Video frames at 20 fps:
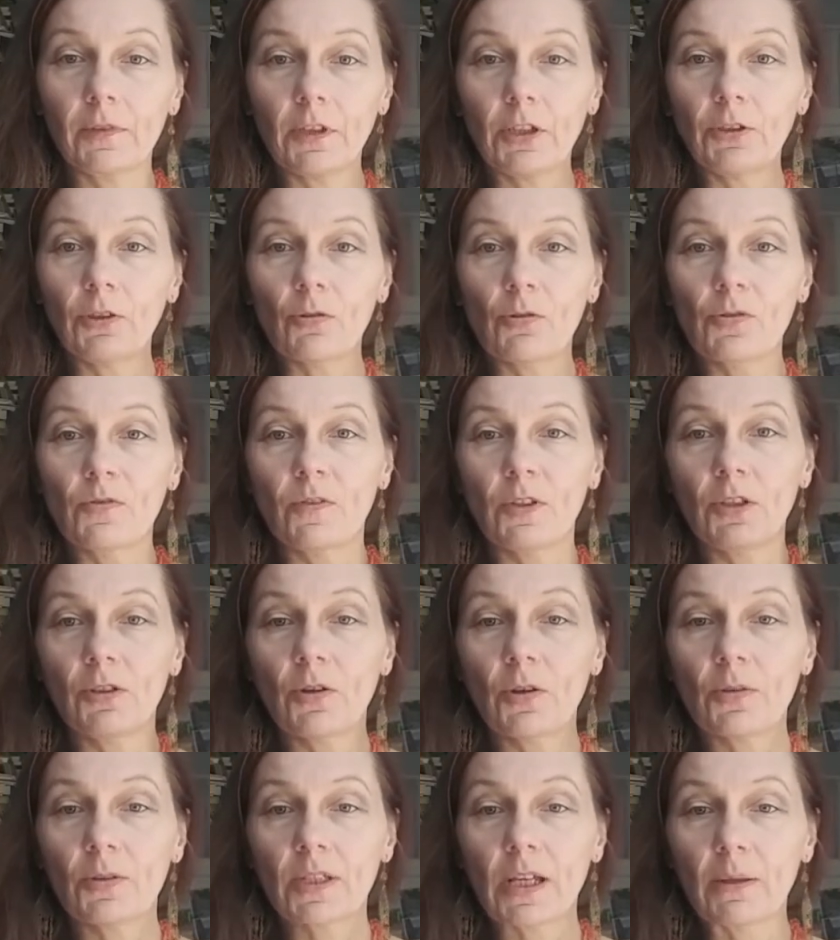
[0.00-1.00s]
in those
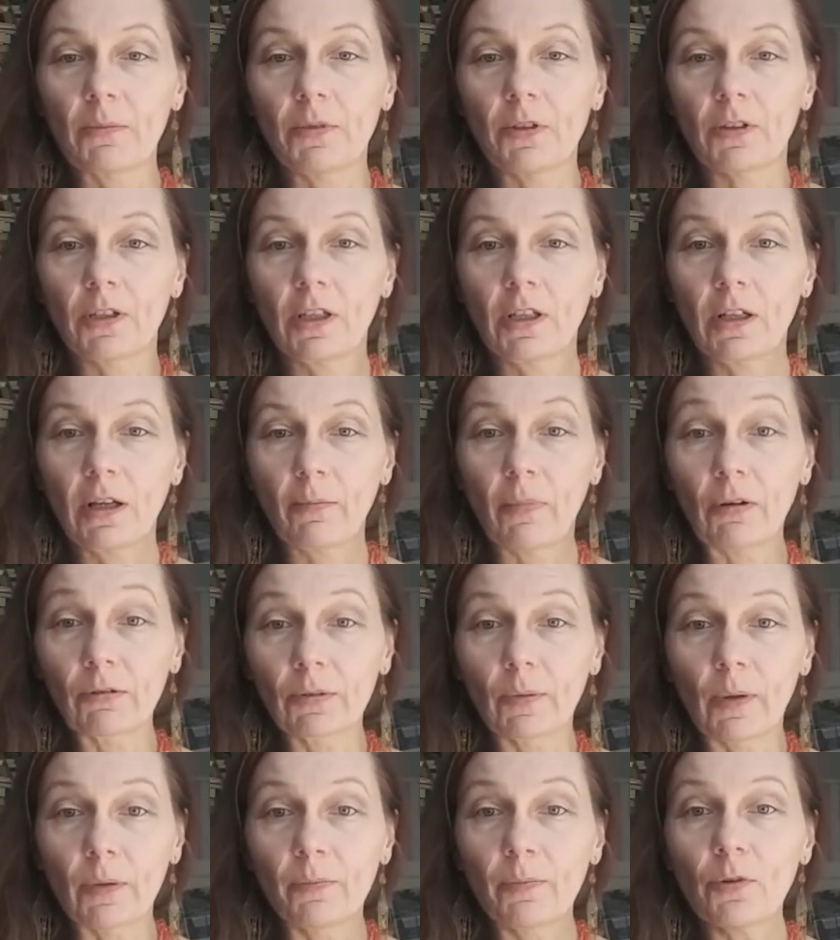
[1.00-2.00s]
videos, I'm talking
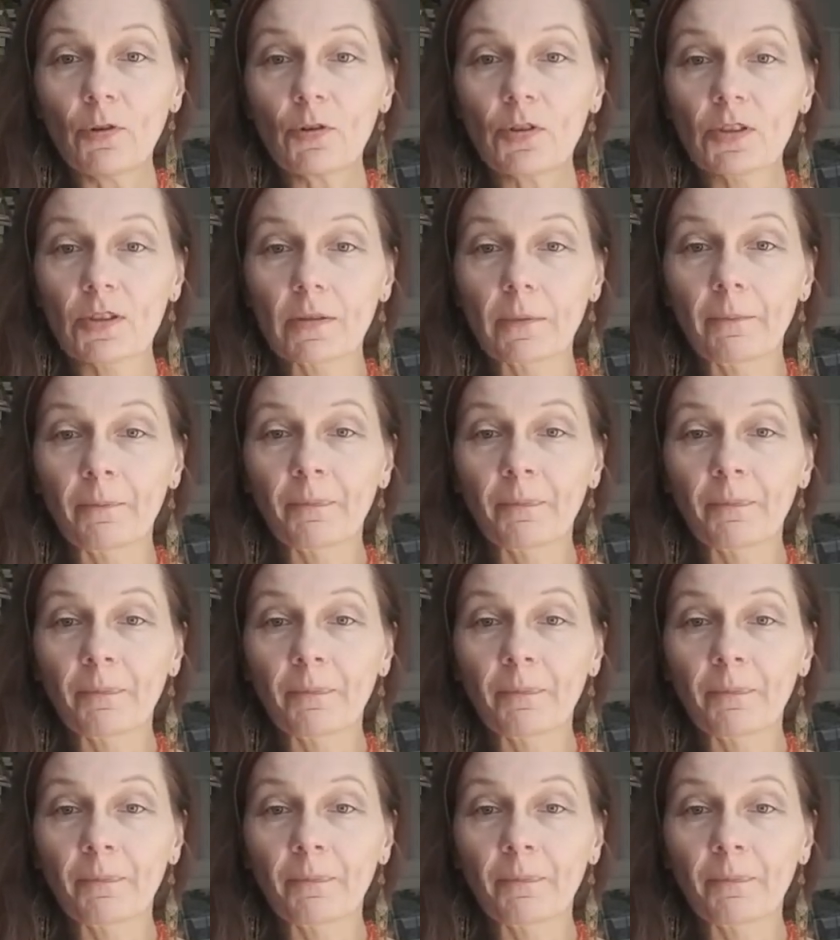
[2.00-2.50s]
about my books,